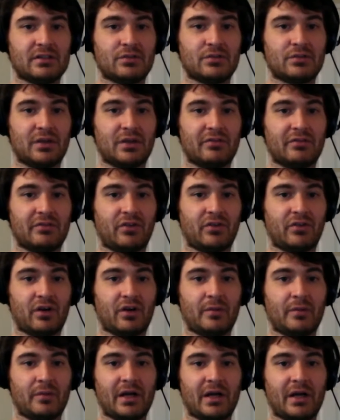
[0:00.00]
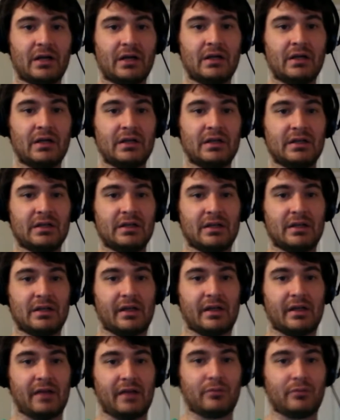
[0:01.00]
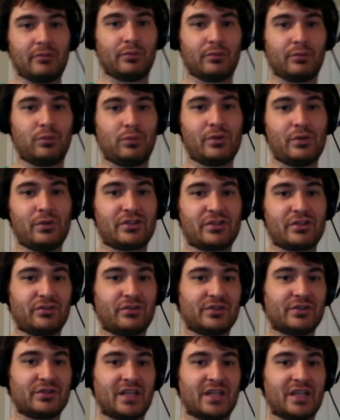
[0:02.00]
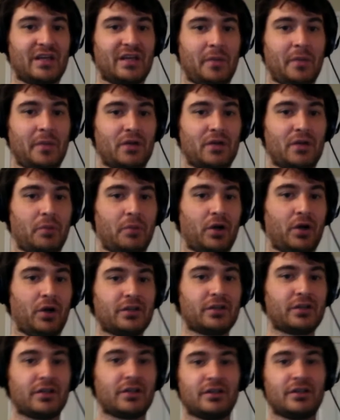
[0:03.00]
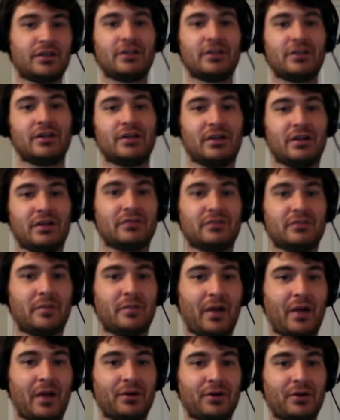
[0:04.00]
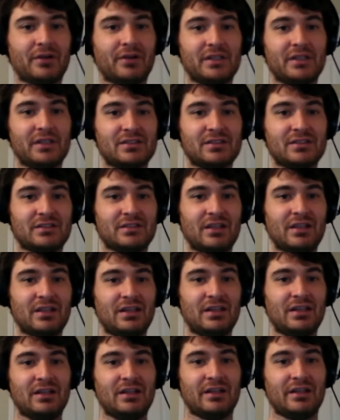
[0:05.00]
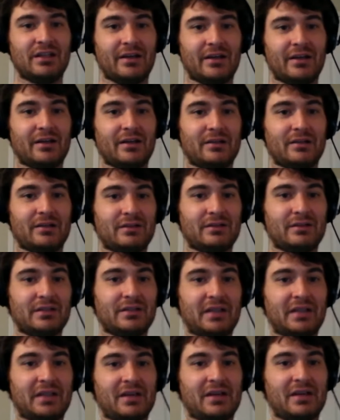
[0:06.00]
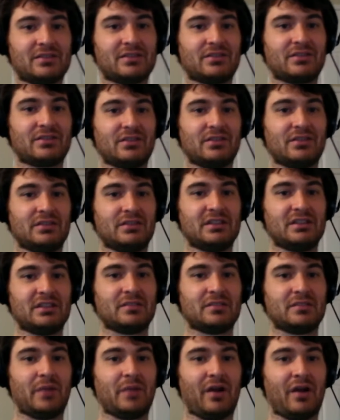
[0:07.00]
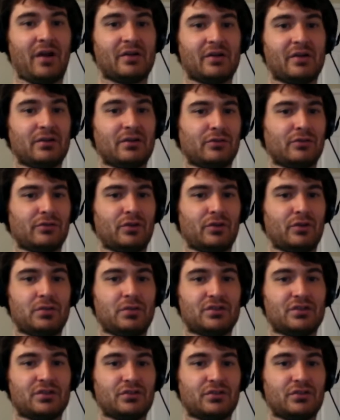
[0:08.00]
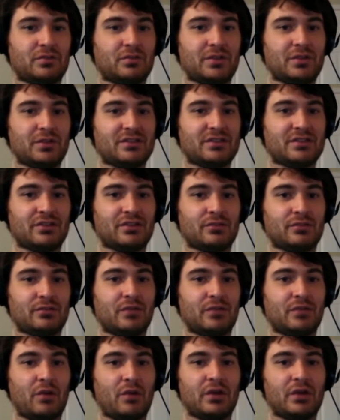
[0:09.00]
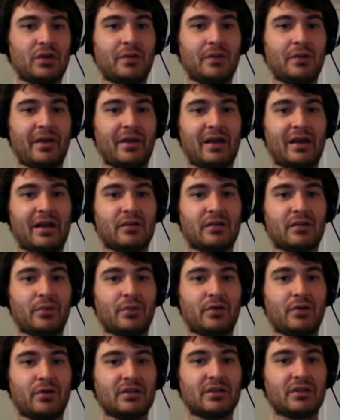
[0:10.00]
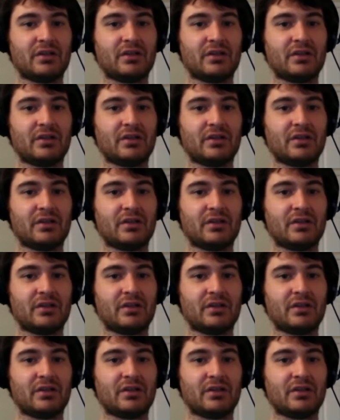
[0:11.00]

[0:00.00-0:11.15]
one I've thought about. I wish it was at a better park for power at least. Lee has decent power, no real platoon splits, so not worried about that component.